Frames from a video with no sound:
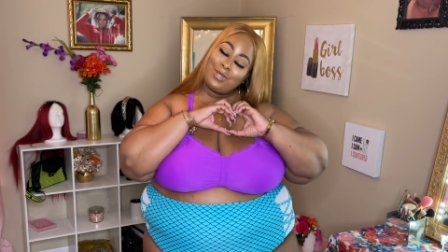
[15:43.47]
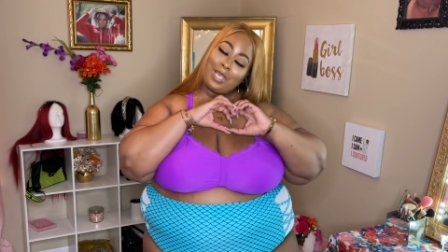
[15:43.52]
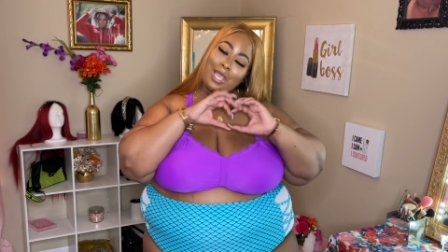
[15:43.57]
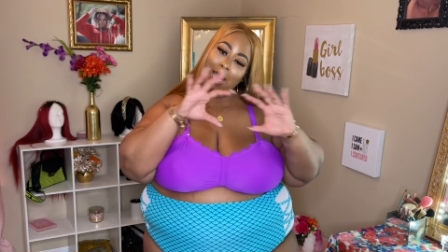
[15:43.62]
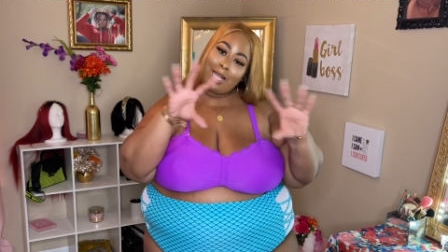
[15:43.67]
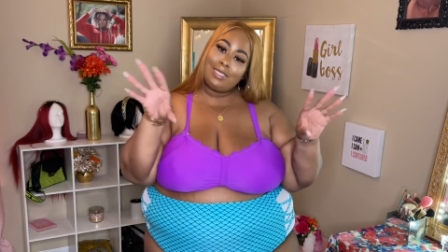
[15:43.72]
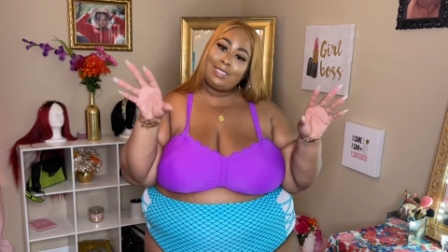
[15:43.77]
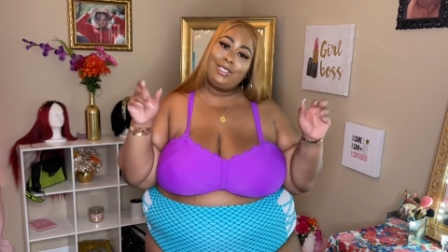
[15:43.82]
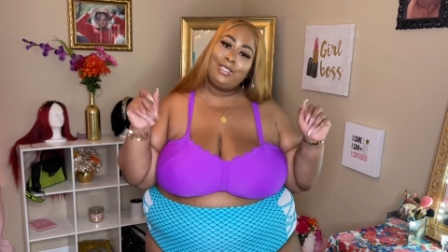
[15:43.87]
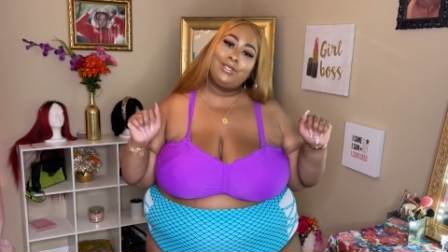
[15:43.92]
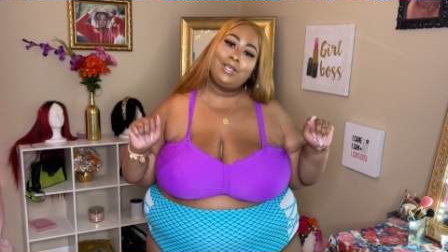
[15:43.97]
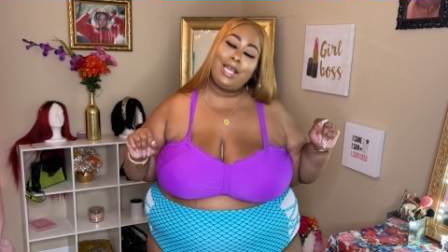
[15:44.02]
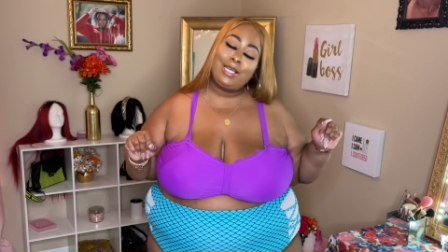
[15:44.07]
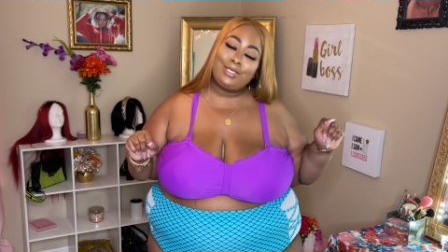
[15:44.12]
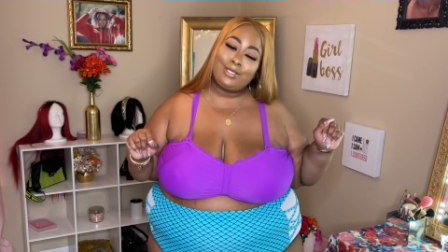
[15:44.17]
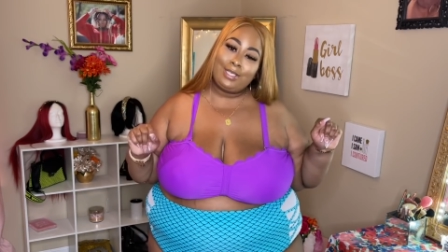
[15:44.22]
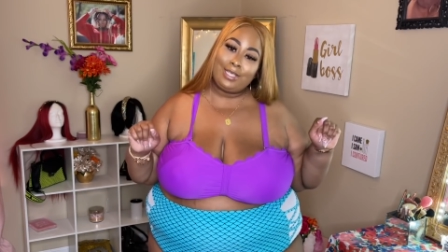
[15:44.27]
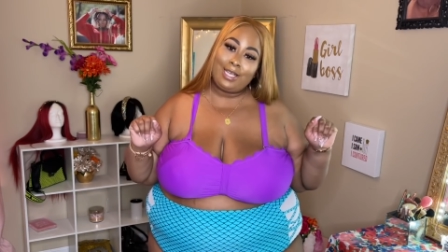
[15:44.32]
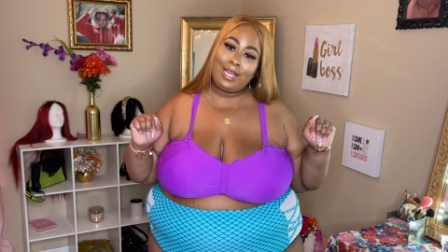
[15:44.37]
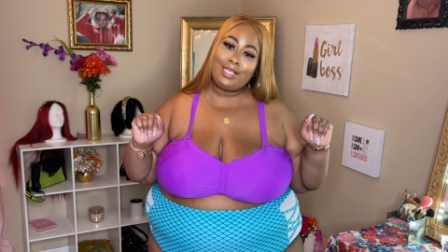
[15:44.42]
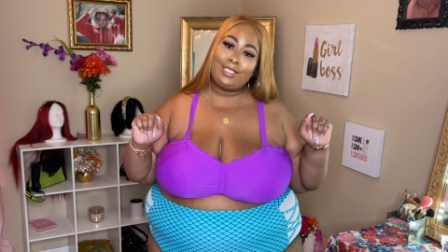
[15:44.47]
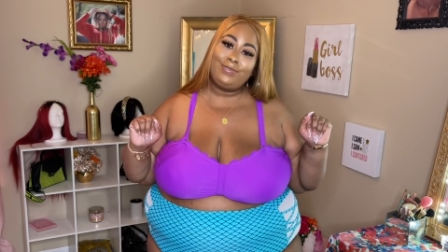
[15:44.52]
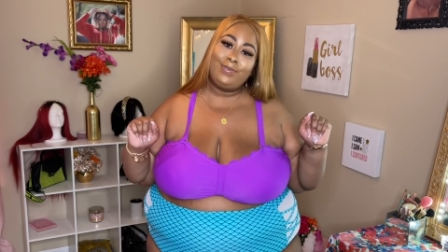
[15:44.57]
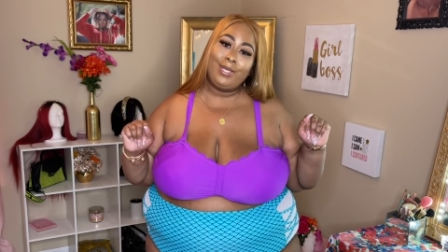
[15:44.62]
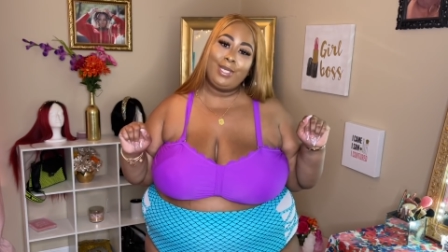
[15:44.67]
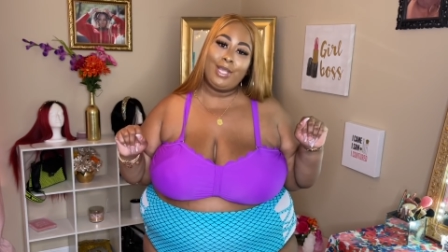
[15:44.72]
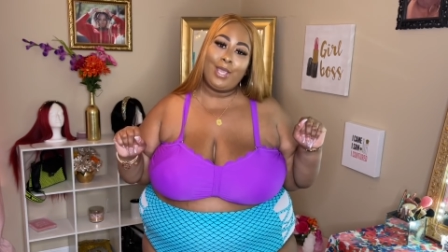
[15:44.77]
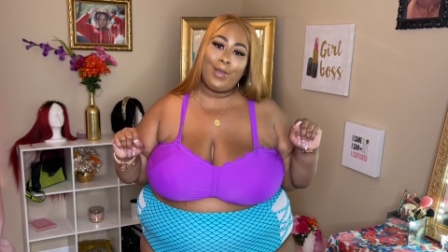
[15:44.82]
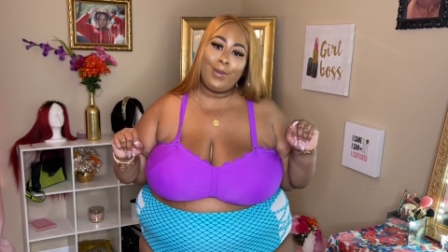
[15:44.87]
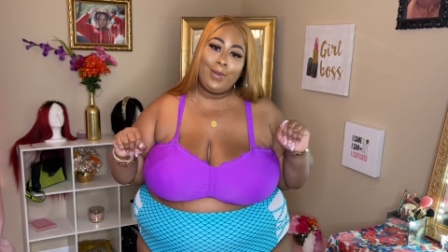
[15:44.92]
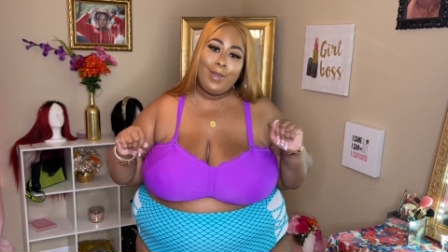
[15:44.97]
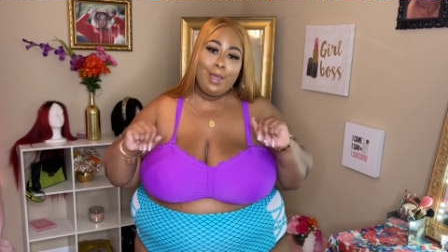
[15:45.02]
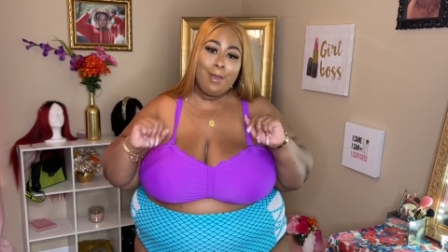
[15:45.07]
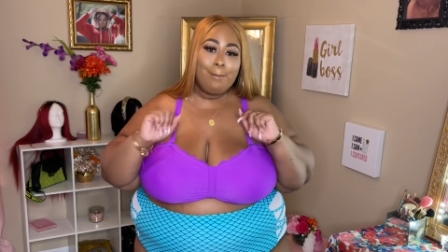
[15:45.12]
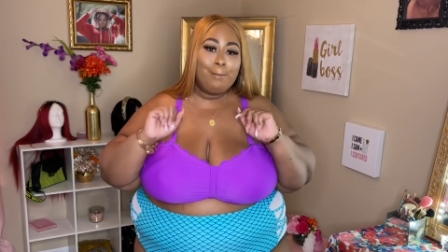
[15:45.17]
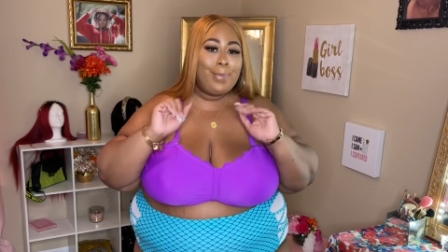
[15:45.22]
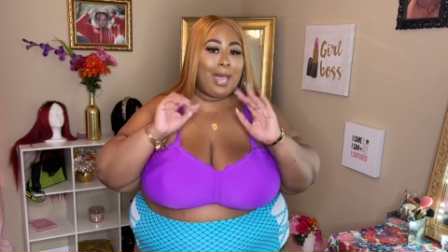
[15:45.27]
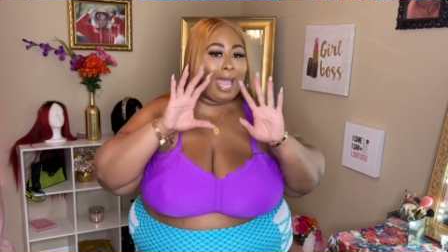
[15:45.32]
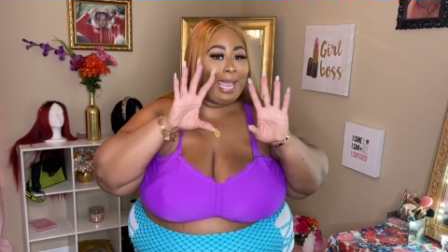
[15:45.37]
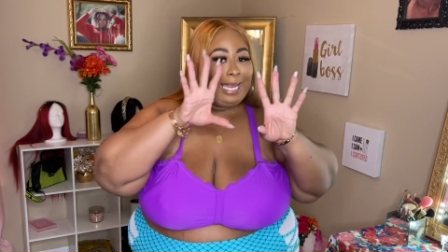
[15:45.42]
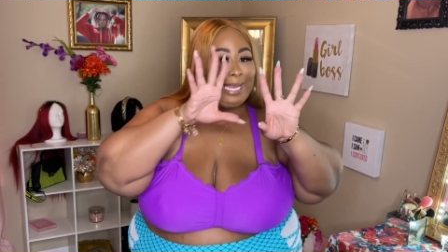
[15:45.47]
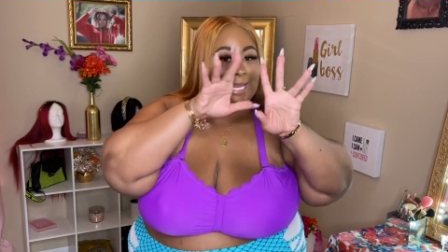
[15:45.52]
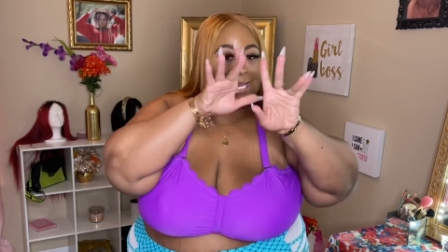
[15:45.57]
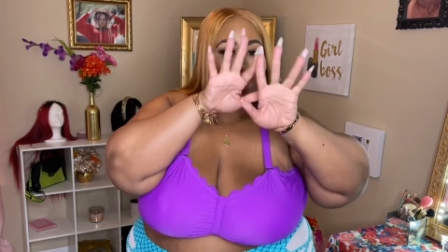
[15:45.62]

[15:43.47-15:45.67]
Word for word: I'll see you guys on the next video. Bye!